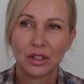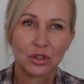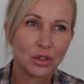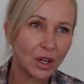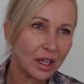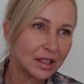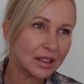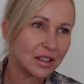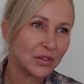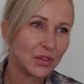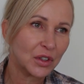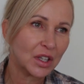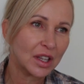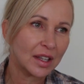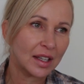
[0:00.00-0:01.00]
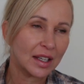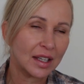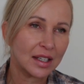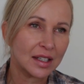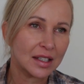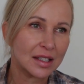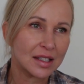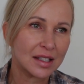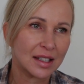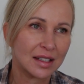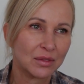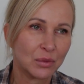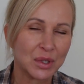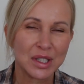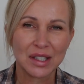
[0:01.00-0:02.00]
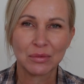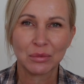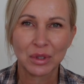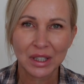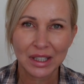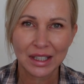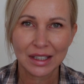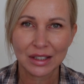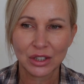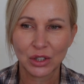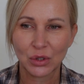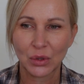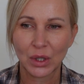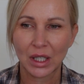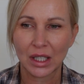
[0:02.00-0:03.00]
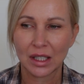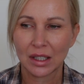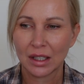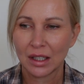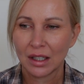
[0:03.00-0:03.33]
tried different things and wasn't really into it.